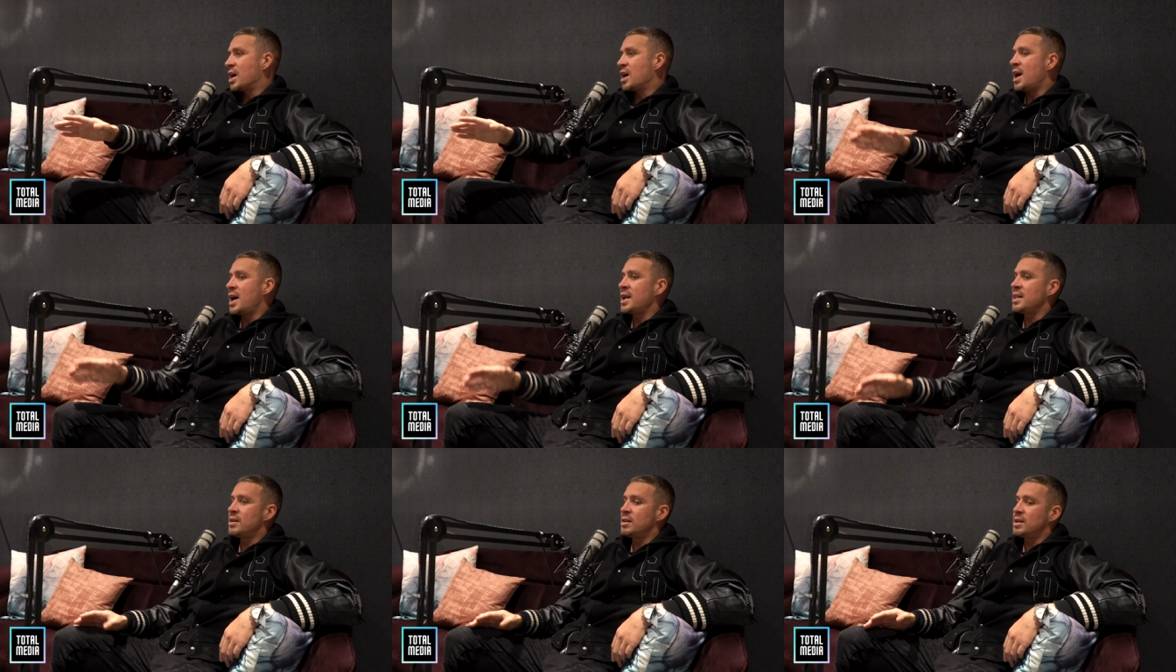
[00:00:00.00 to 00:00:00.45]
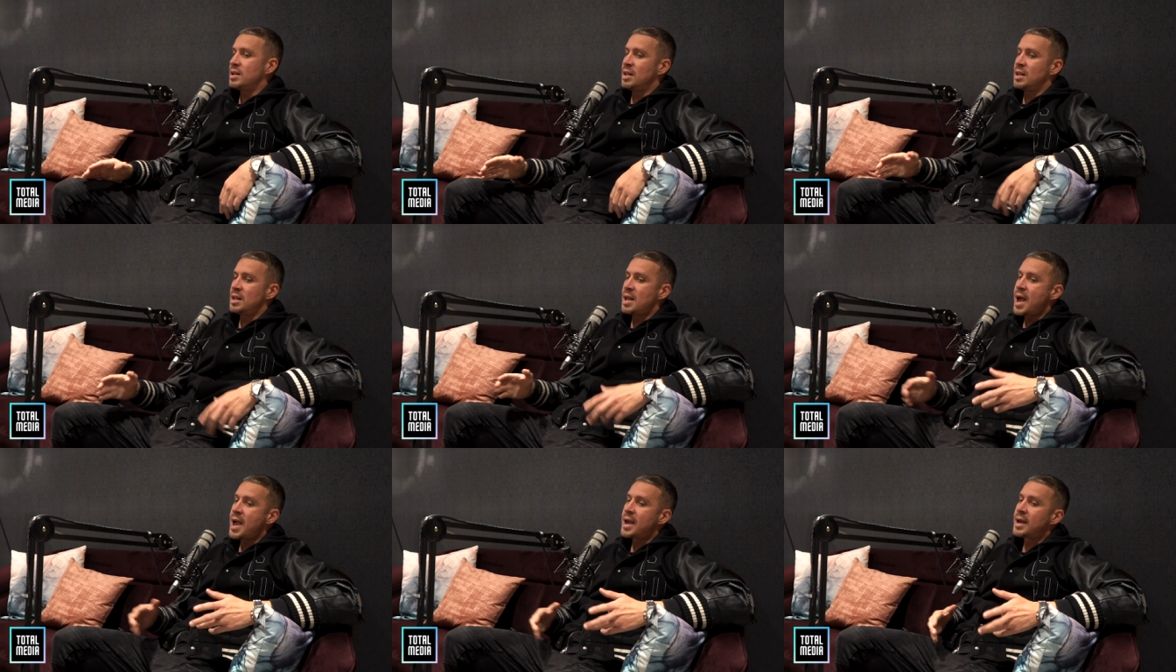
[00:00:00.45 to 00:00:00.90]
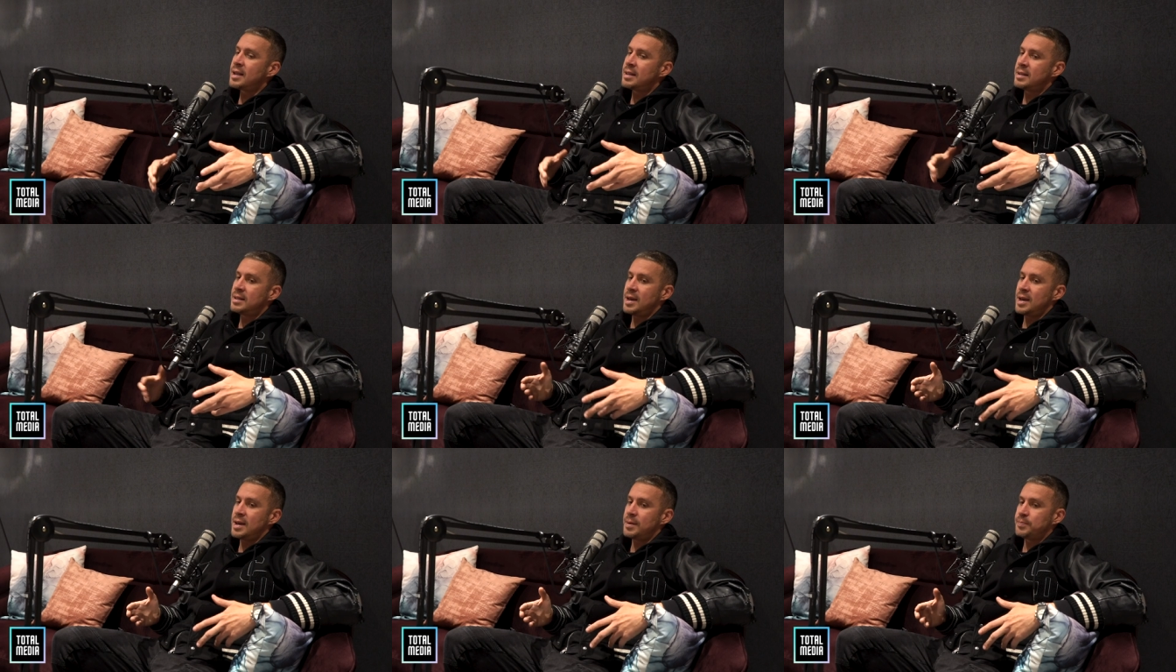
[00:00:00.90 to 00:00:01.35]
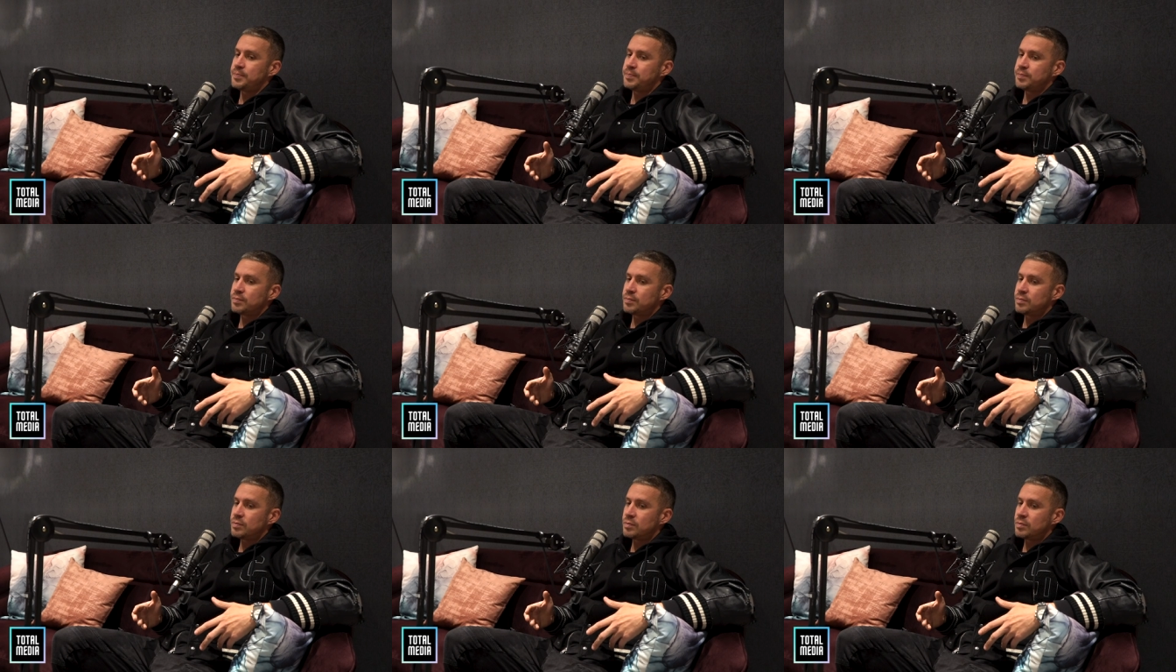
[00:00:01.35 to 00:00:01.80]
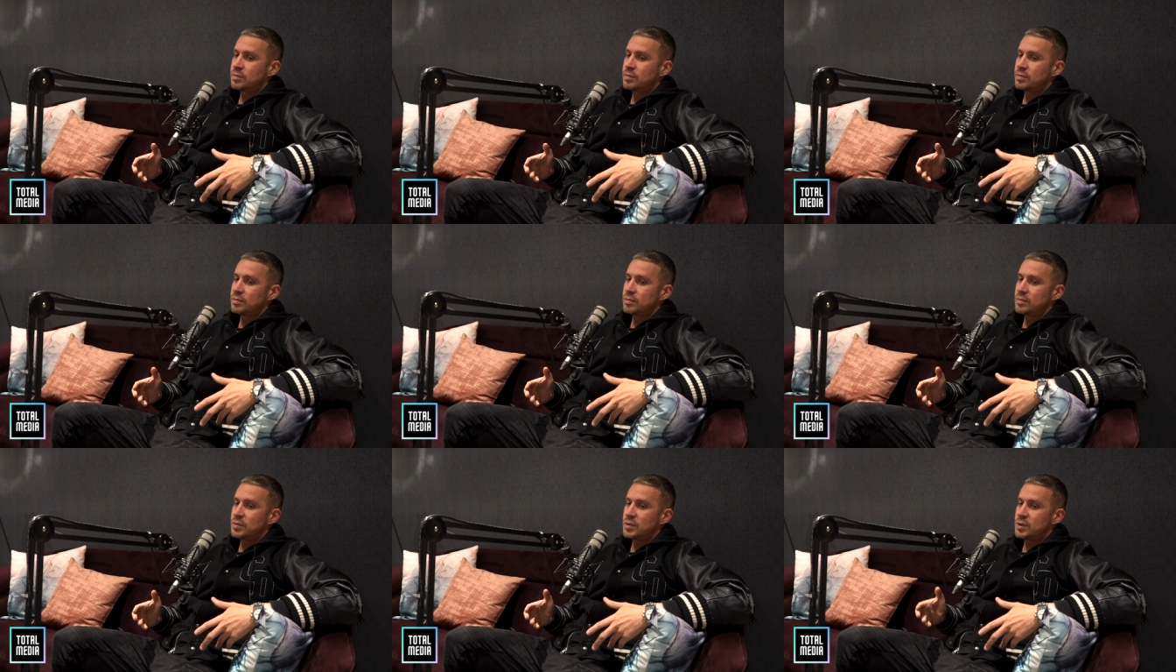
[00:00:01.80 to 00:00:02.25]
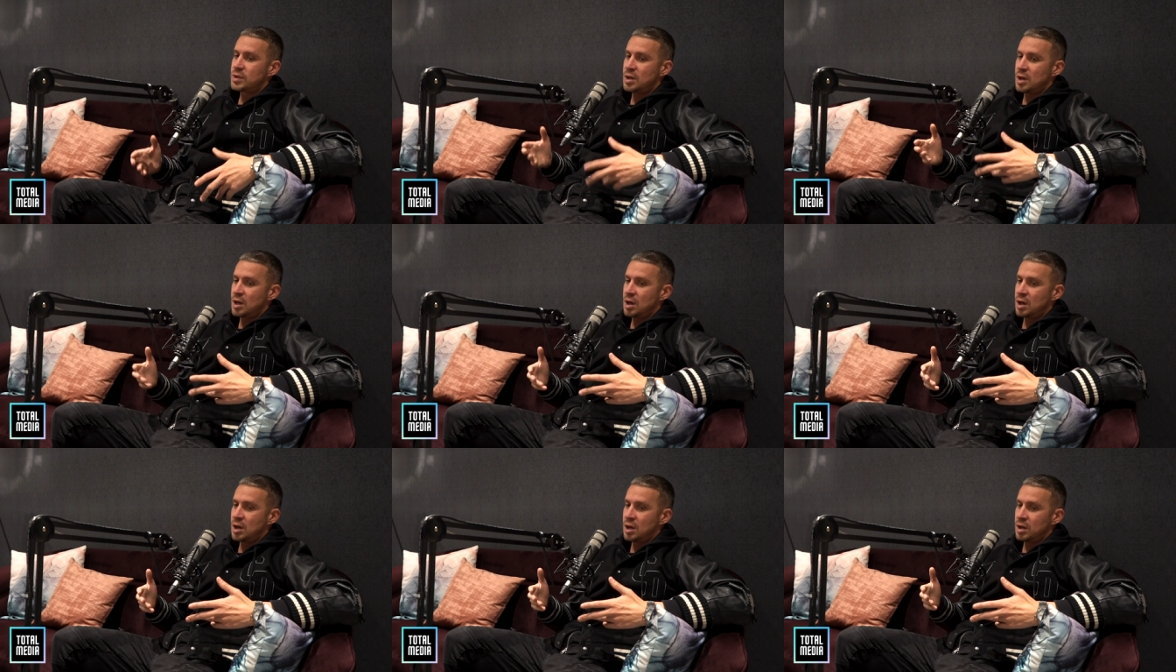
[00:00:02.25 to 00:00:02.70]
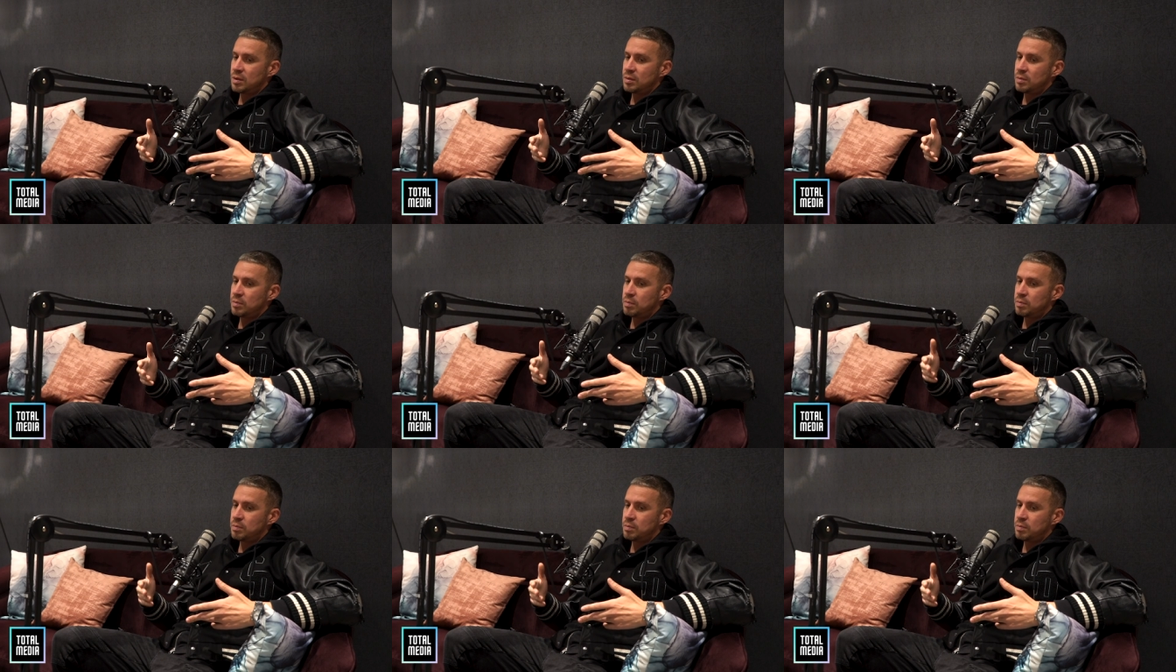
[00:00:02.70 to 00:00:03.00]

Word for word: I kind of likened it to